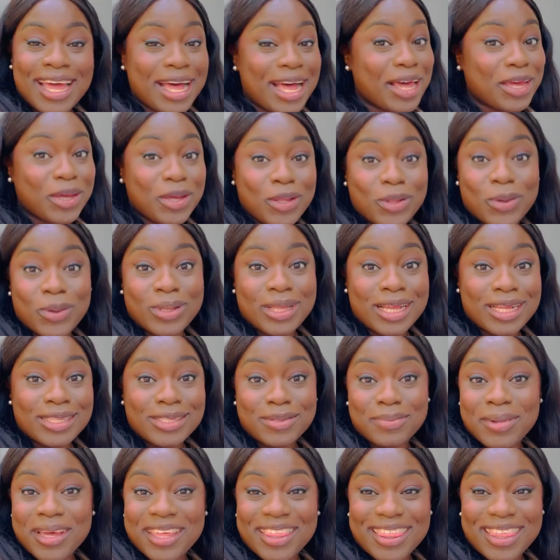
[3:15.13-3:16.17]
and you know
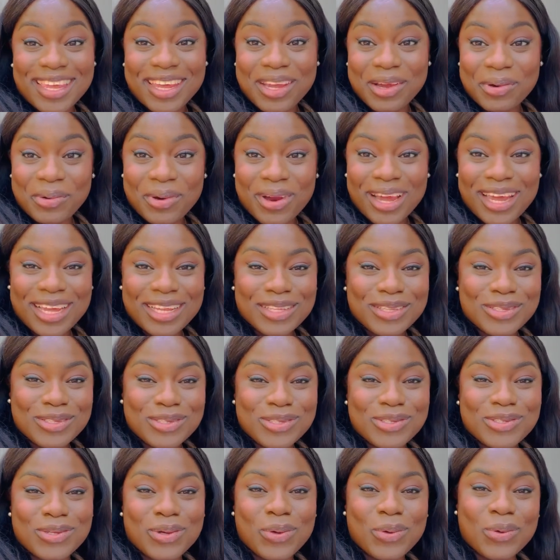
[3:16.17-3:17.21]
that's my thing, right?
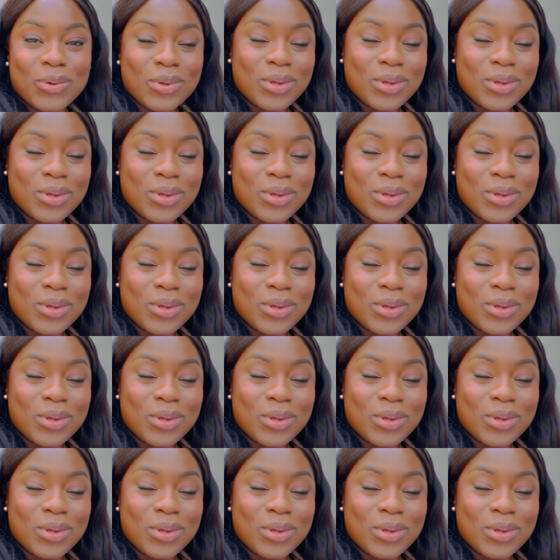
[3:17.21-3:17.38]
So